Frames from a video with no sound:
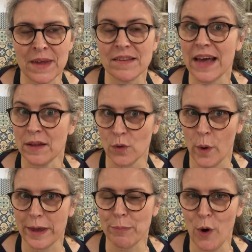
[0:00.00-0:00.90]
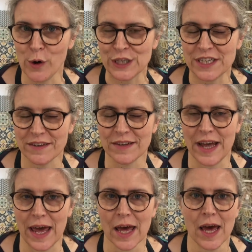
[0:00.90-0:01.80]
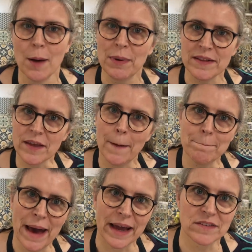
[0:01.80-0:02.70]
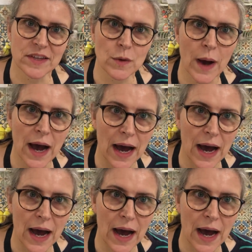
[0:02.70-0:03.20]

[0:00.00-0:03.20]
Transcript: Sounds quite posh, doesn't it? But let's come back to